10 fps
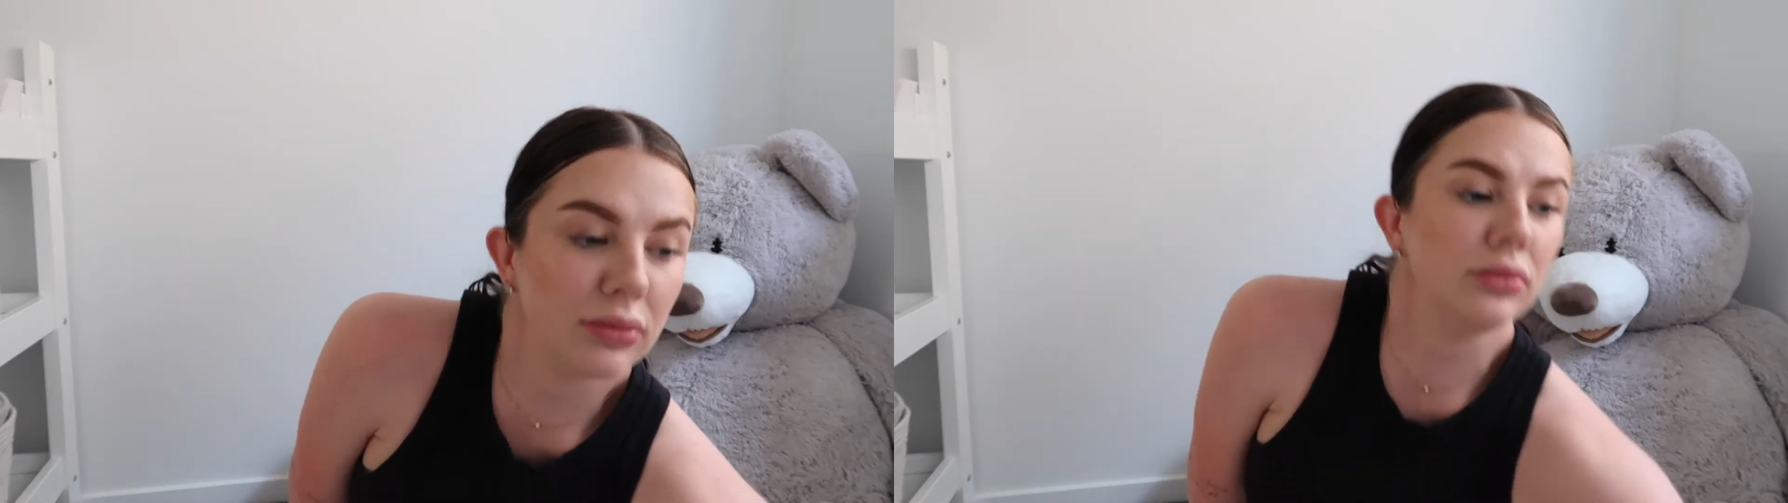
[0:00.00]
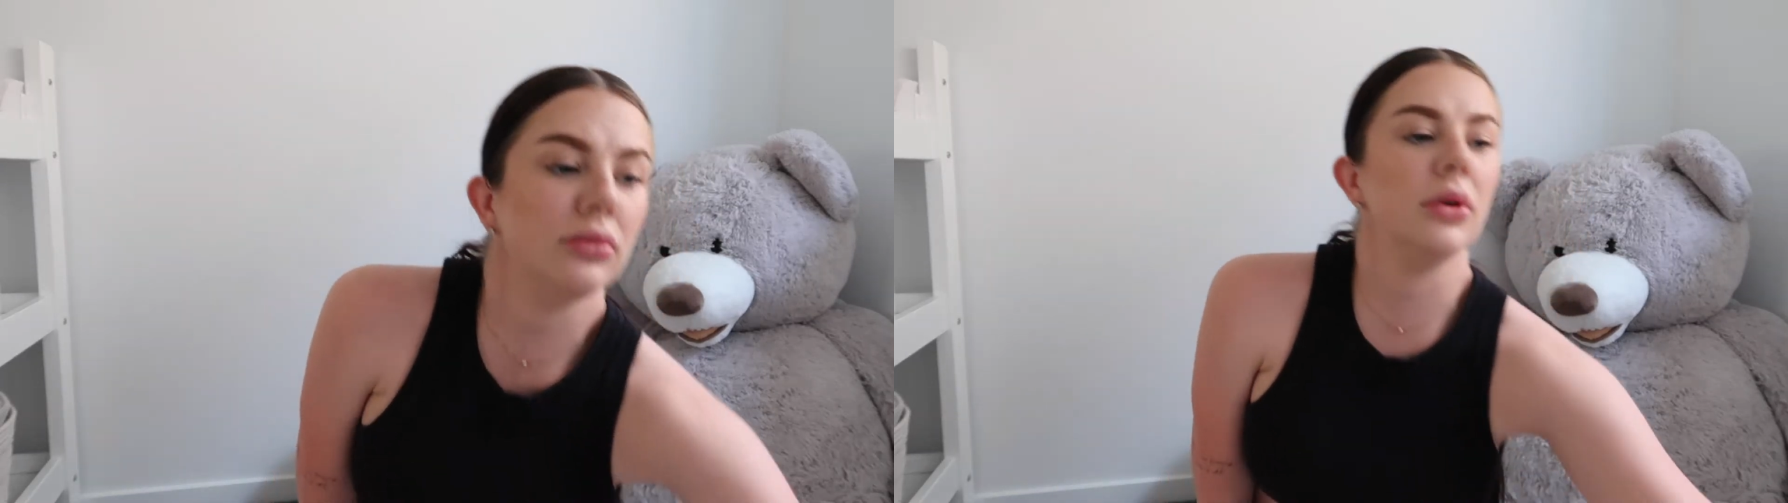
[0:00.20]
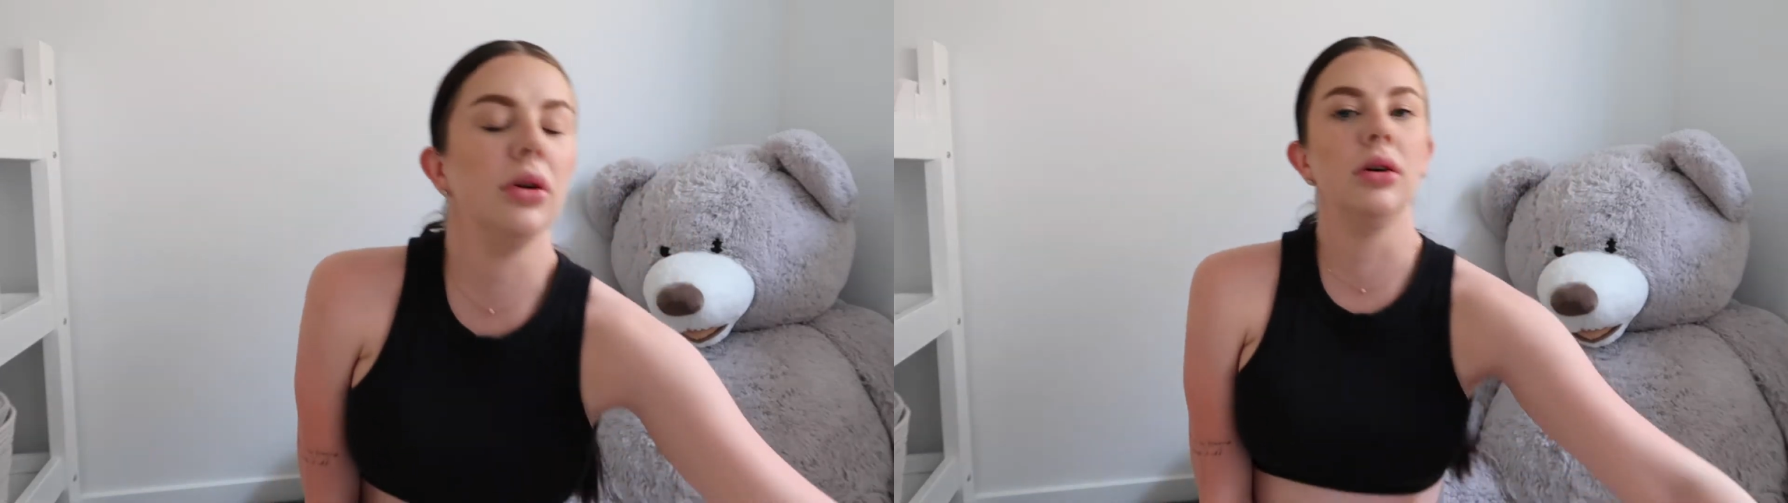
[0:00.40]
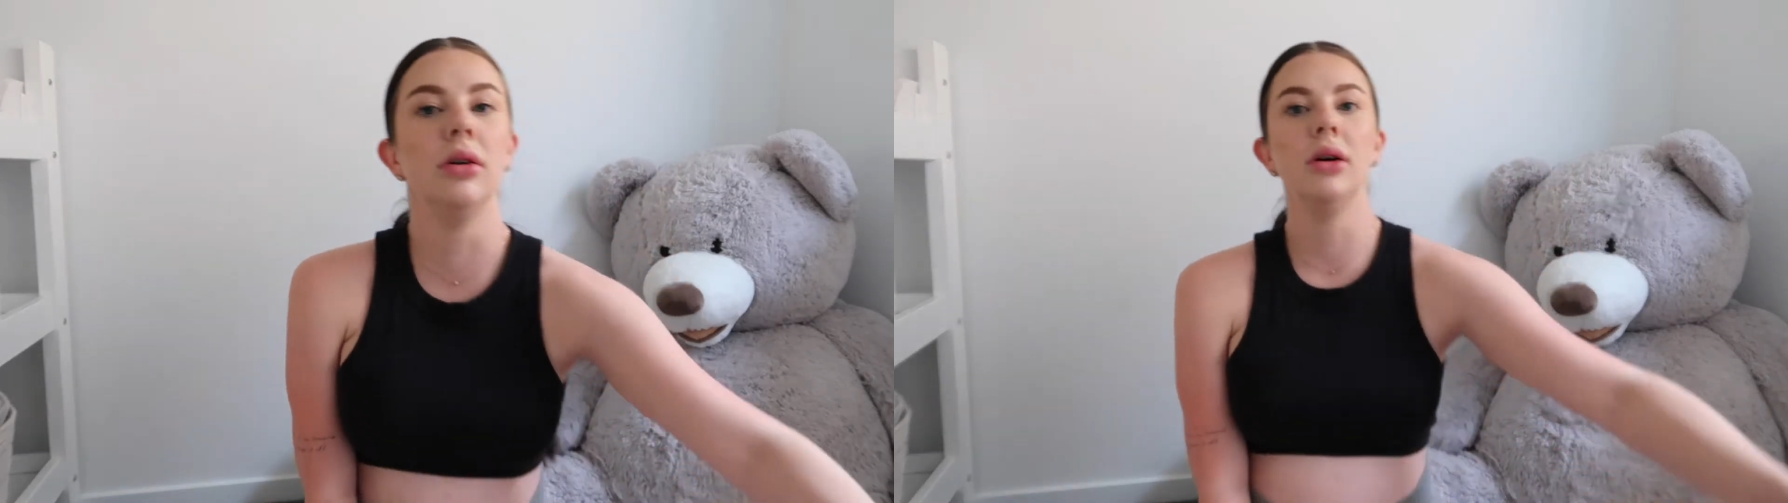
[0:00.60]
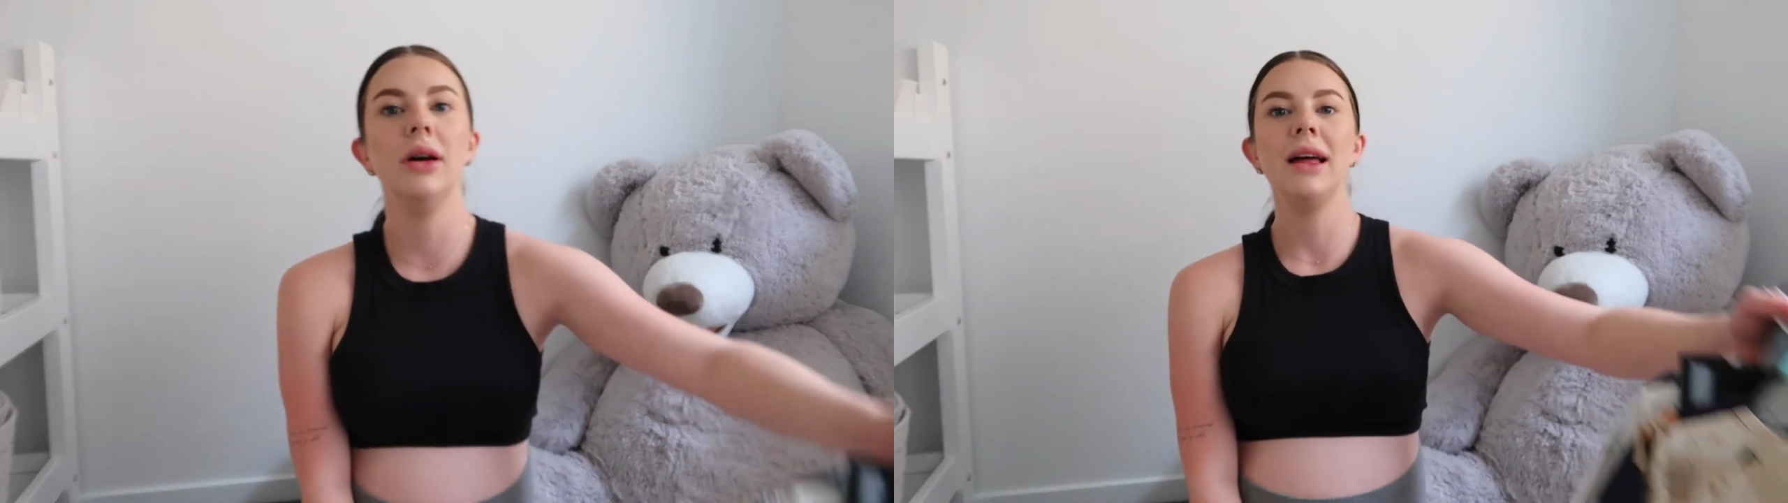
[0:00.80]

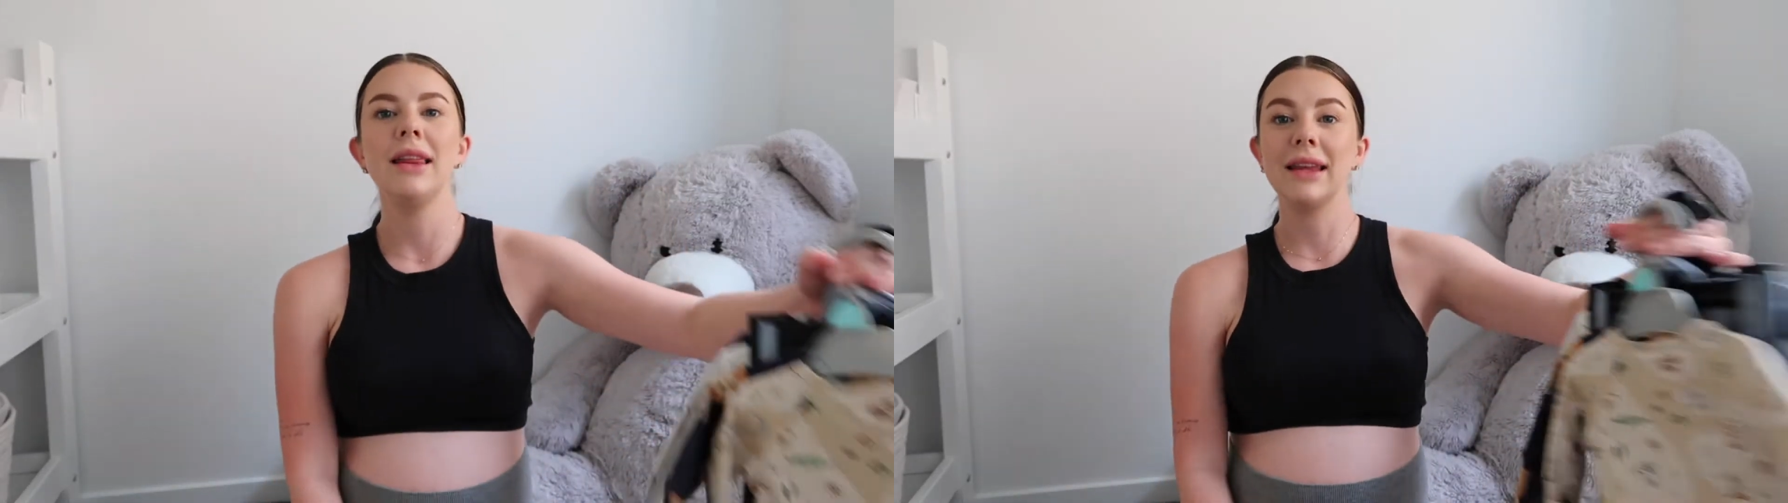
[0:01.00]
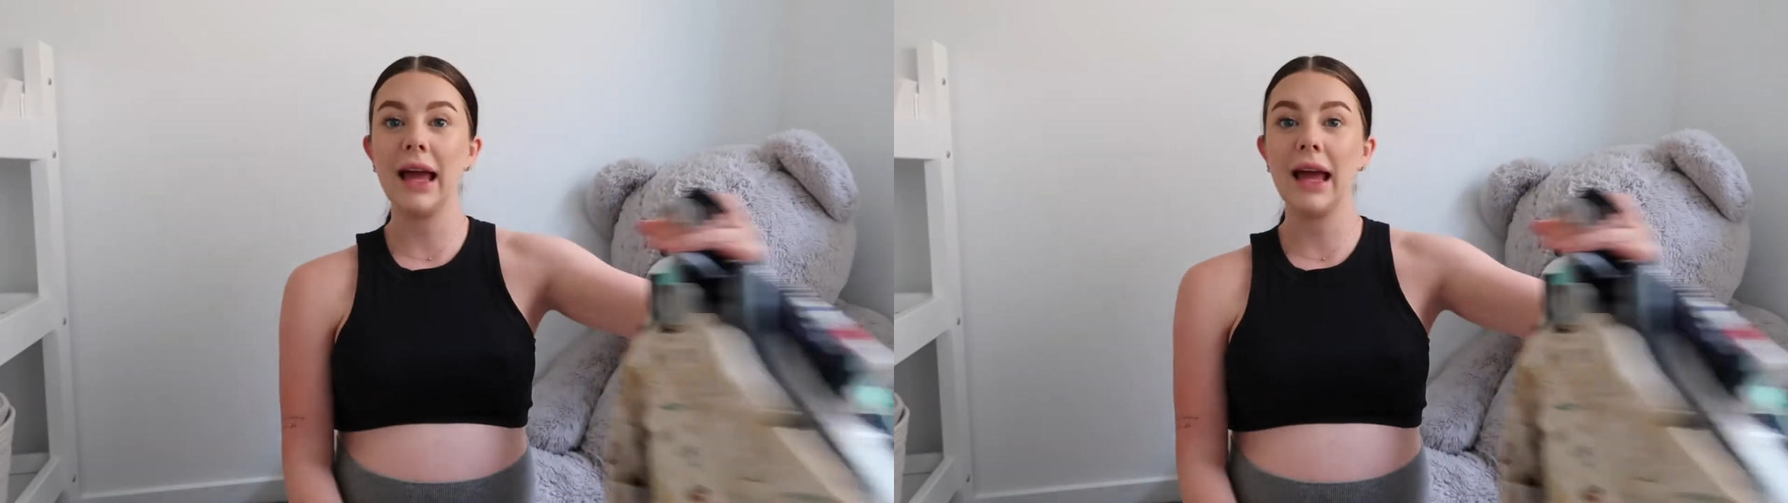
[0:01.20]
the